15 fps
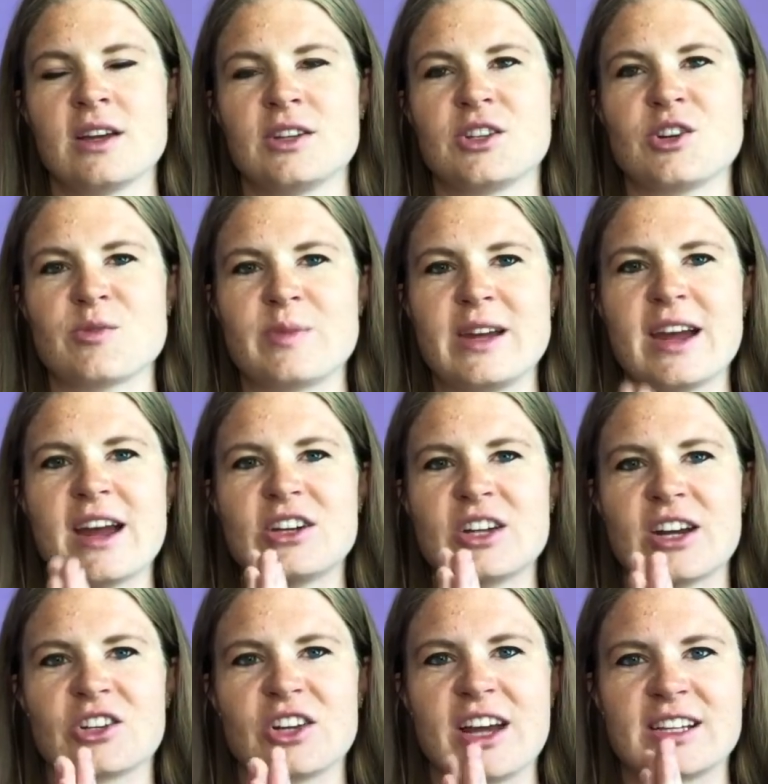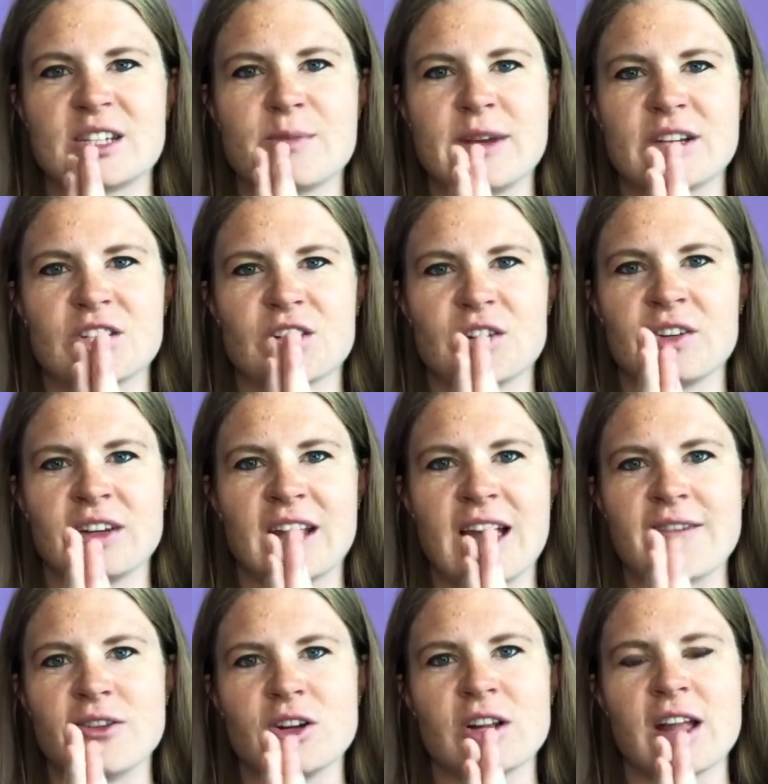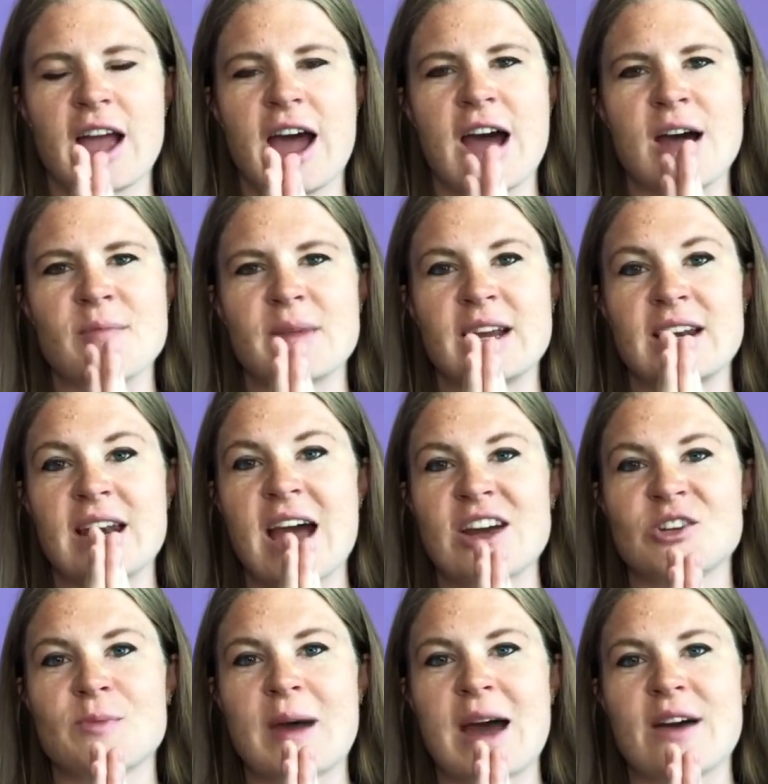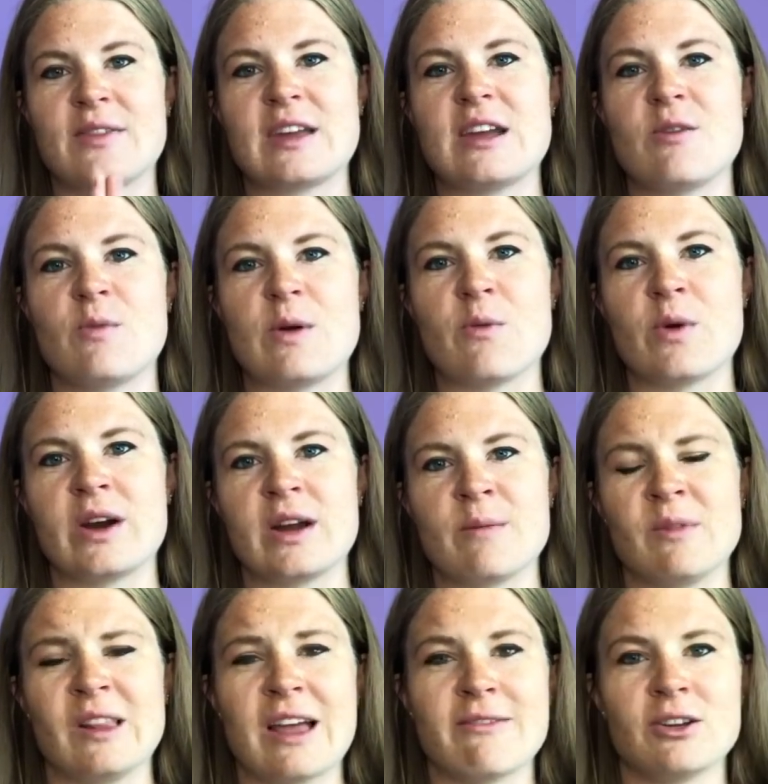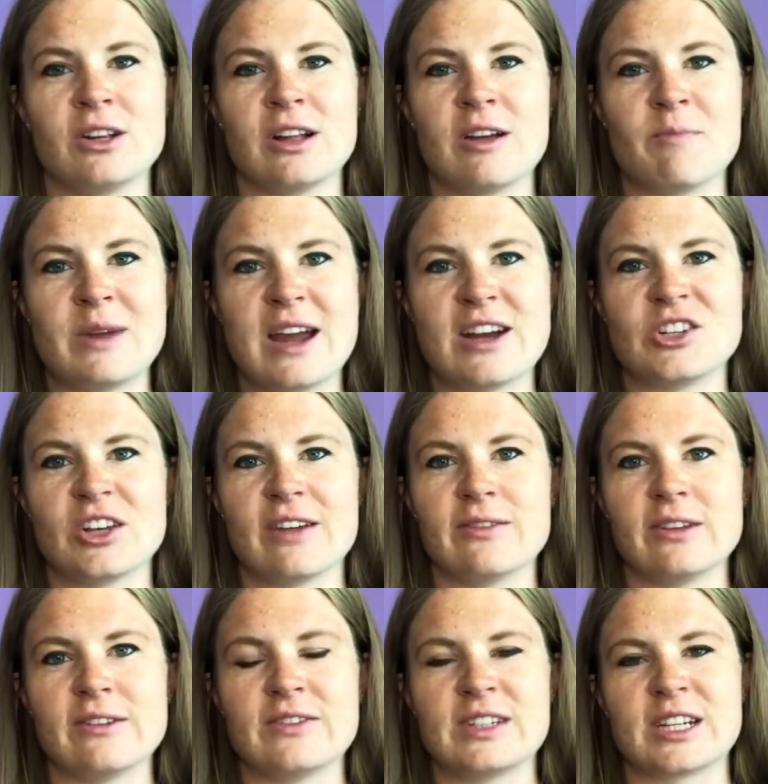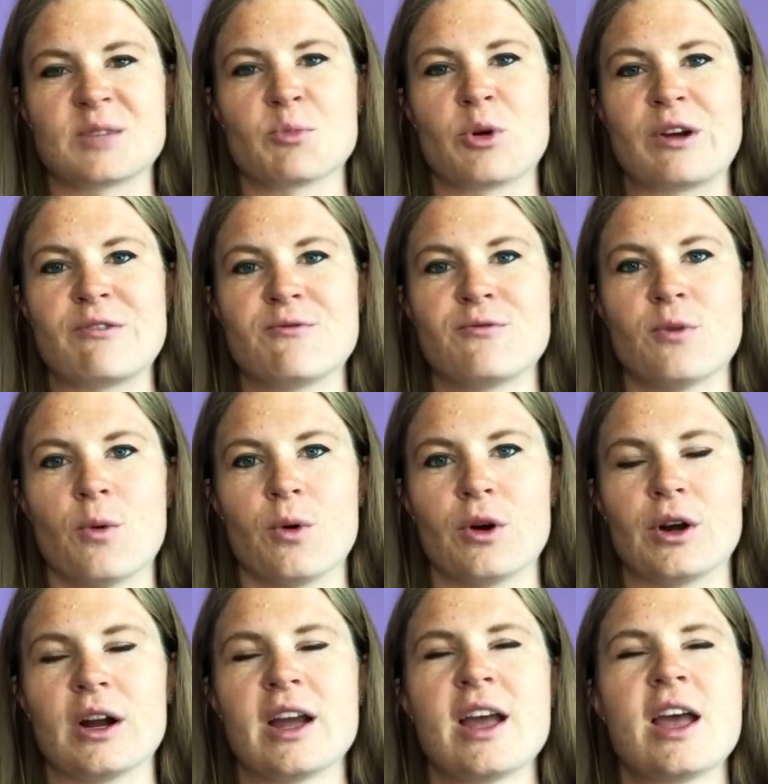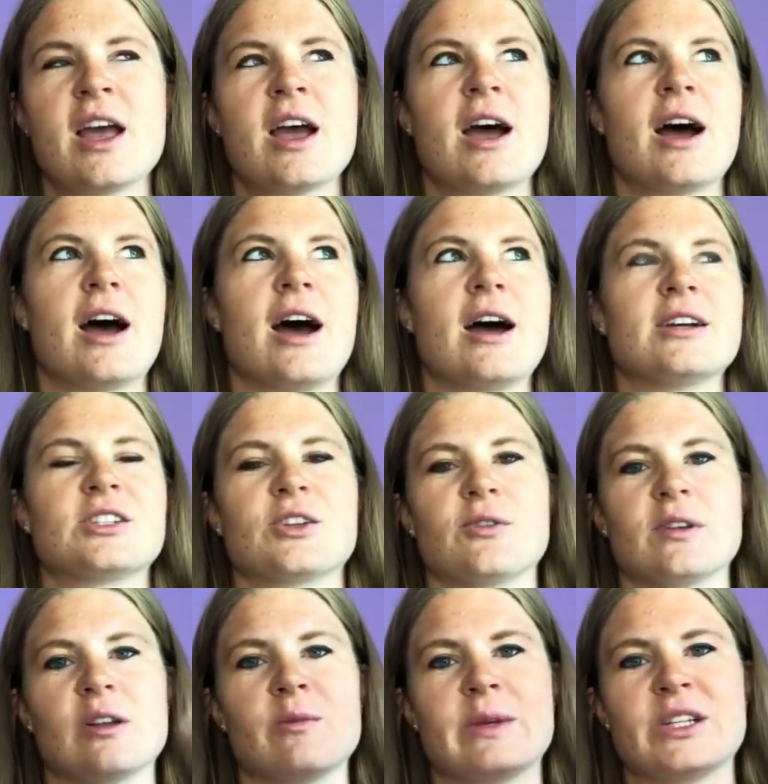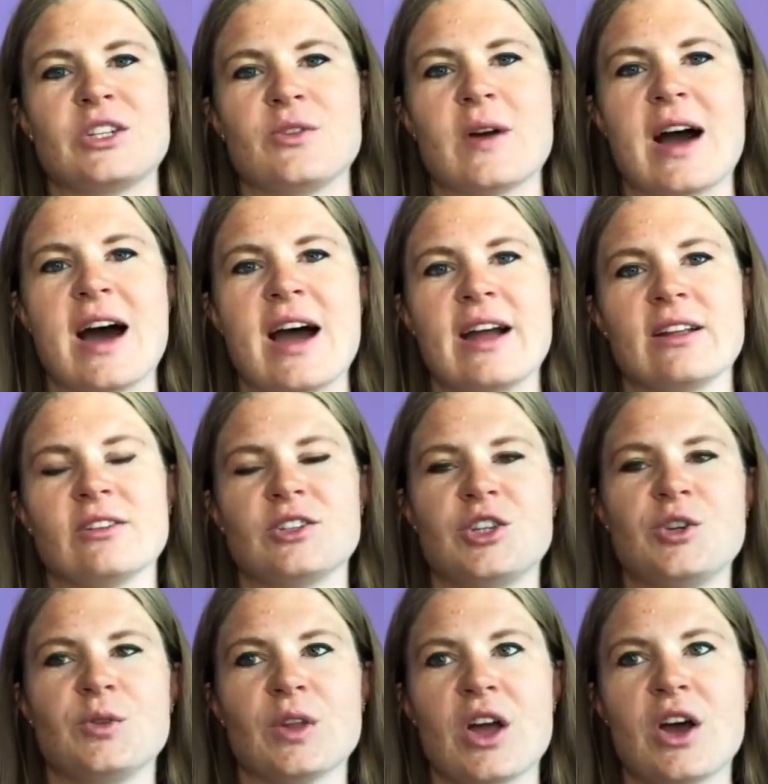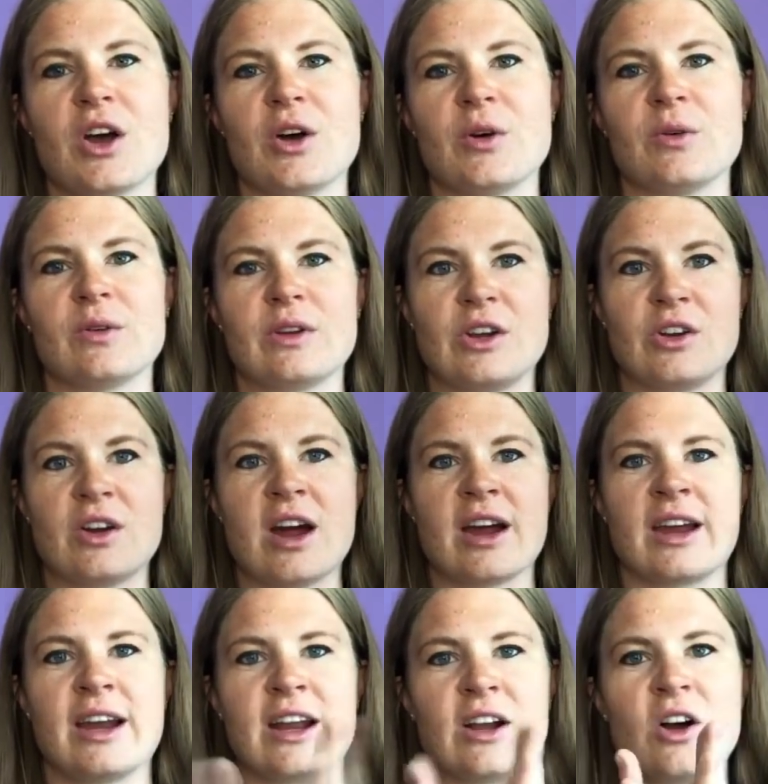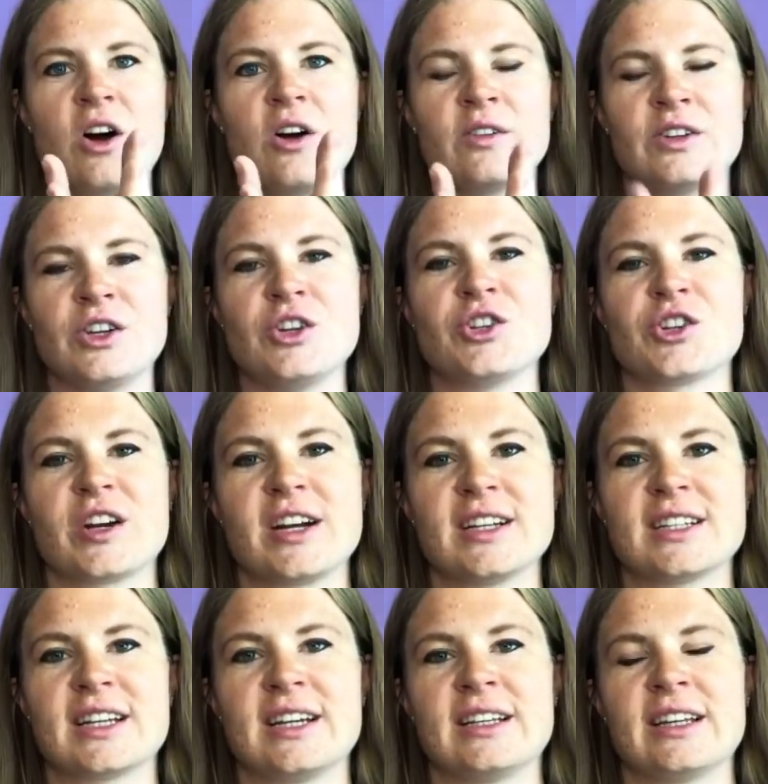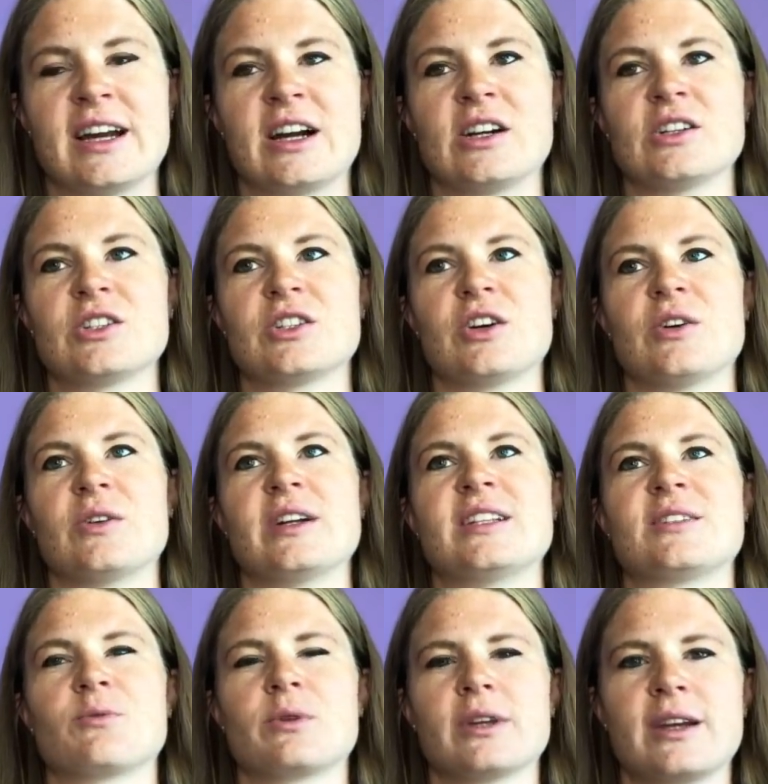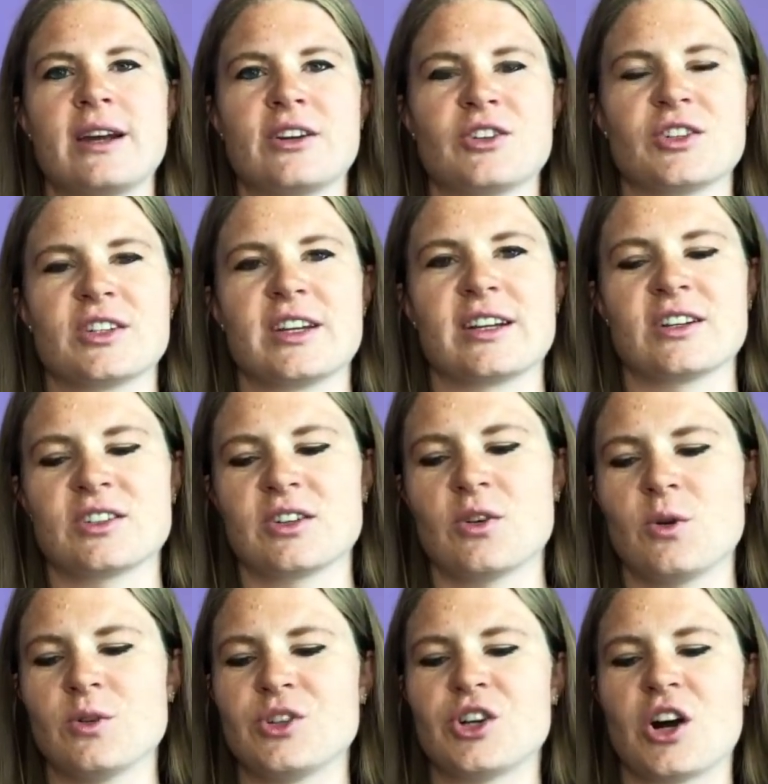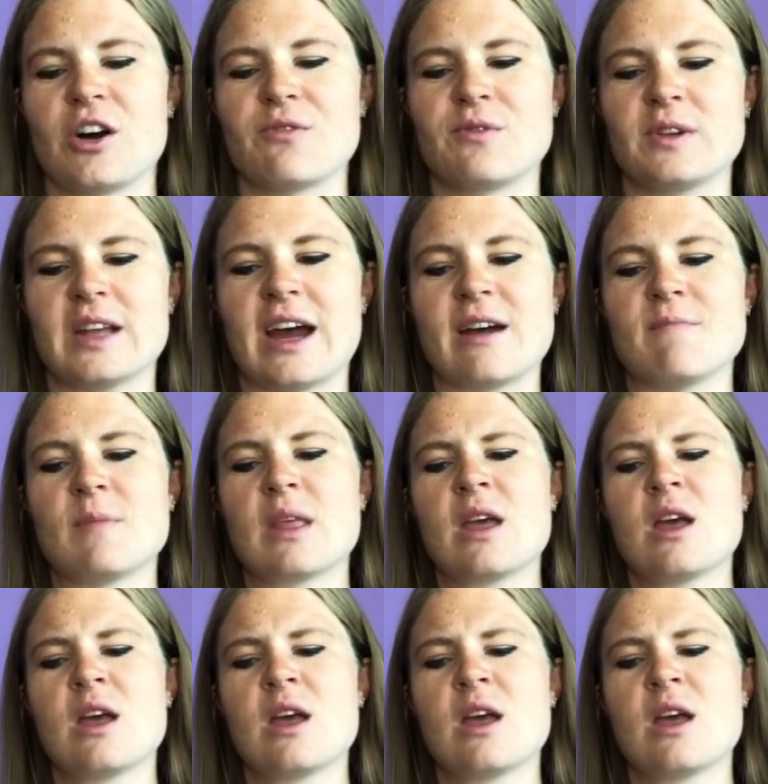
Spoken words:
So your pH actually has to be a certain level. In naturopathy, we want a pH level of 6.4. So a little bit too high, too low, you're not getting all the nutrients in there. So it's really interesting. There's a whole chart for that.